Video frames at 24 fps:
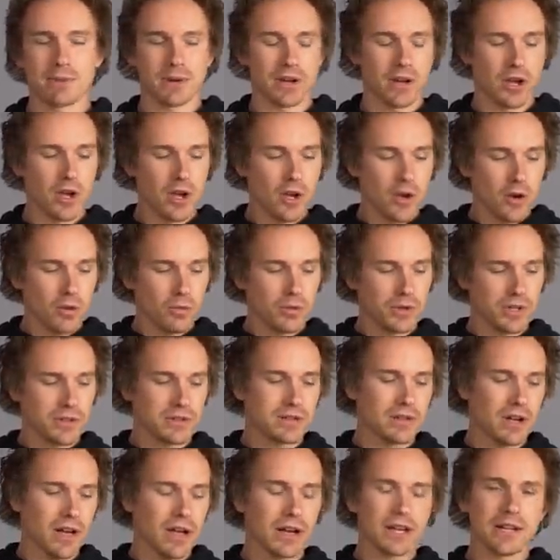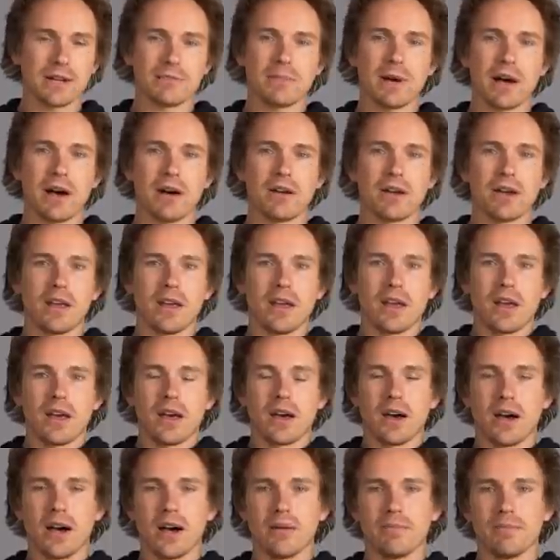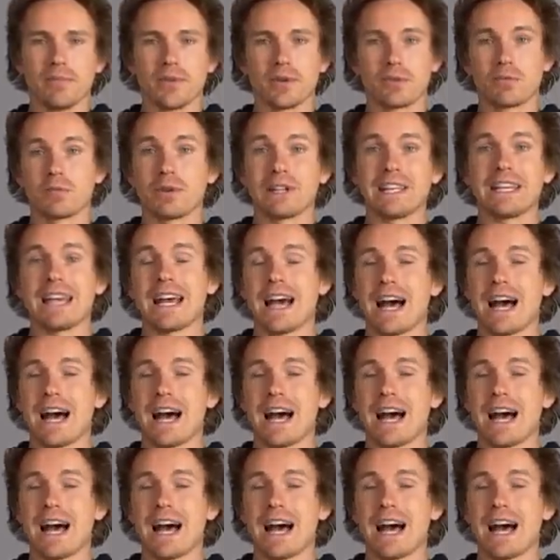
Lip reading: But when you're talking about the really